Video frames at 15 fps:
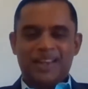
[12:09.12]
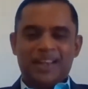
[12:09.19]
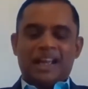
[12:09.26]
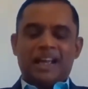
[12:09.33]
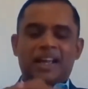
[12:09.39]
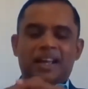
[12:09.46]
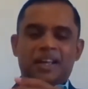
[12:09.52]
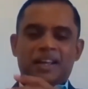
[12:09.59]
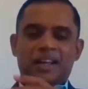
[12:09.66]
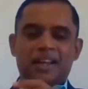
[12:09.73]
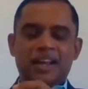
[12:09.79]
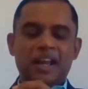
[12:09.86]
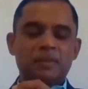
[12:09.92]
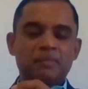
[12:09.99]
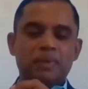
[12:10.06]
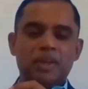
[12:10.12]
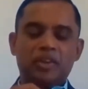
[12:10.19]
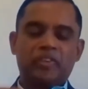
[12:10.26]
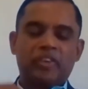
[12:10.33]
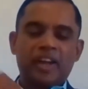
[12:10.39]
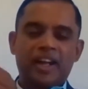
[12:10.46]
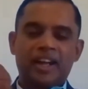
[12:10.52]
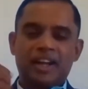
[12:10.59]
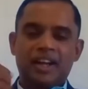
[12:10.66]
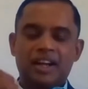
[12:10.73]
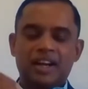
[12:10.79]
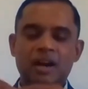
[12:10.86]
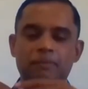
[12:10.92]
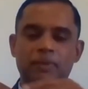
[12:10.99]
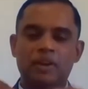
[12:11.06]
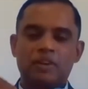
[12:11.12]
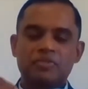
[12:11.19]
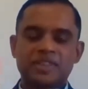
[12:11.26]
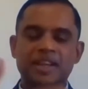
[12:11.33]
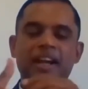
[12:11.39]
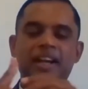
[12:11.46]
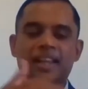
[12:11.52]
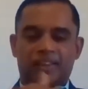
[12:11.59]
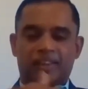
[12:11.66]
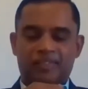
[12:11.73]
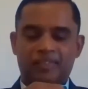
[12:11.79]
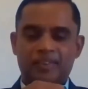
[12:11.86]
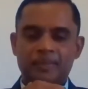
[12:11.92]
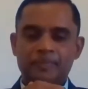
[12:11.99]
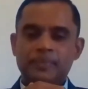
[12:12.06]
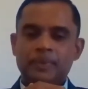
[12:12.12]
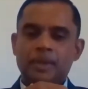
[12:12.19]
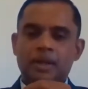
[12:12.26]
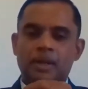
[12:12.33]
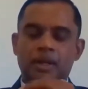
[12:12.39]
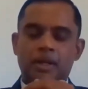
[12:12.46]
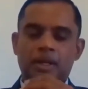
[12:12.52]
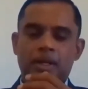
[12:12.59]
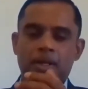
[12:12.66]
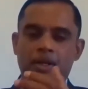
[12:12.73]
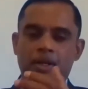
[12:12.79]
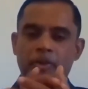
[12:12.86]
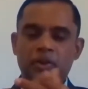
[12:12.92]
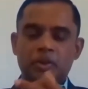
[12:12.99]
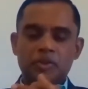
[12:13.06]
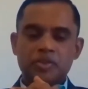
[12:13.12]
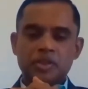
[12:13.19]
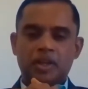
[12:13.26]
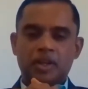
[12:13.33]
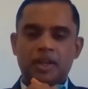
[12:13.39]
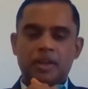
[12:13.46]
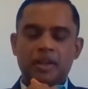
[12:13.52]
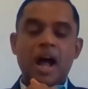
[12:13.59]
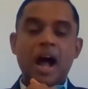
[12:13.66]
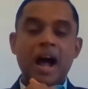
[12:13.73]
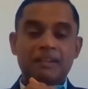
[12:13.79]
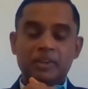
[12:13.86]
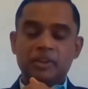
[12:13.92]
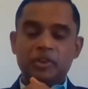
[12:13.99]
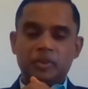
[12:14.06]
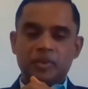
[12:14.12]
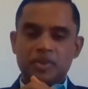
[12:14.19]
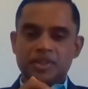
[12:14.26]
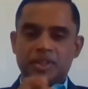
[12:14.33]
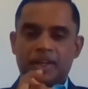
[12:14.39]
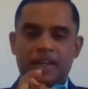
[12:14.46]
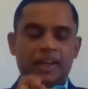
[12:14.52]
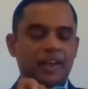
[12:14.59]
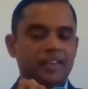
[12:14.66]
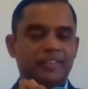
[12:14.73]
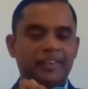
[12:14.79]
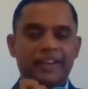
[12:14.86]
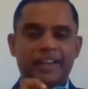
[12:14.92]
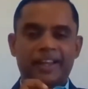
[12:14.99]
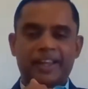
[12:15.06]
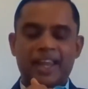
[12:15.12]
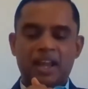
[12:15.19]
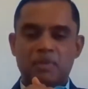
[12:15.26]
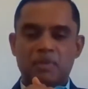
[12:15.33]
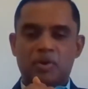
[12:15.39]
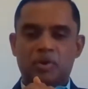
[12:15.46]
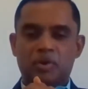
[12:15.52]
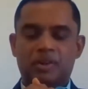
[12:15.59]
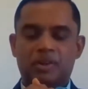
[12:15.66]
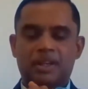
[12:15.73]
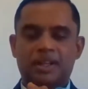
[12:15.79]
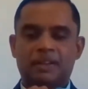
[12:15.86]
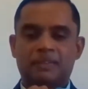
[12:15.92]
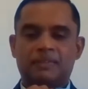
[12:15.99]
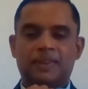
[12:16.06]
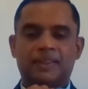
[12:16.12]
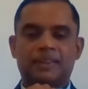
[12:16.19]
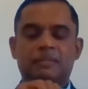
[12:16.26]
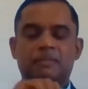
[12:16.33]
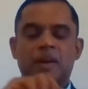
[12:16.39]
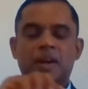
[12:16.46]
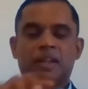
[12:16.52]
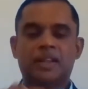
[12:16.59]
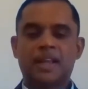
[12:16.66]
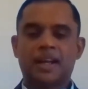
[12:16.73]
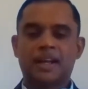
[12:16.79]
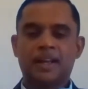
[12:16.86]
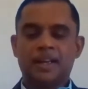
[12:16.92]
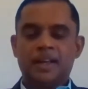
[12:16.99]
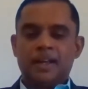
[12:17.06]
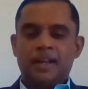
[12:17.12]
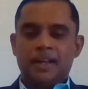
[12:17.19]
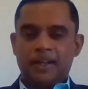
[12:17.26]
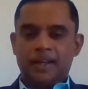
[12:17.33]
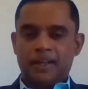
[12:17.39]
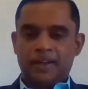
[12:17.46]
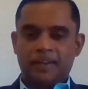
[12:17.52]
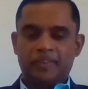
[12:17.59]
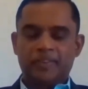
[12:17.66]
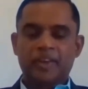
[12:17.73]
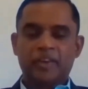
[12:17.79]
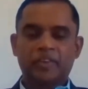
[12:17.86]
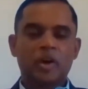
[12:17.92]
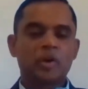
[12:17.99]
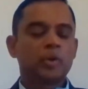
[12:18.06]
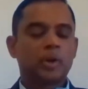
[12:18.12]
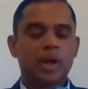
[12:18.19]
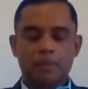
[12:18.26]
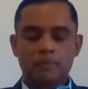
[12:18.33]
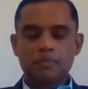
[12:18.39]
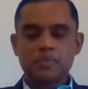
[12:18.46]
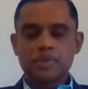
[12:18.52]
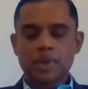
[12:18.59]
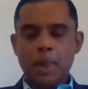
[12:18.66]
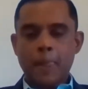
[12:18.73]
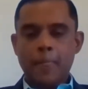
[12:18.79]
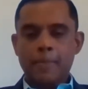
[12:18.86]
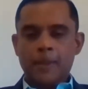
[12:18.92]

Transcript: Uh, let me share a couple of studies uh, university, the Harvard University recently came out uh, with one of their uh, research outcomes.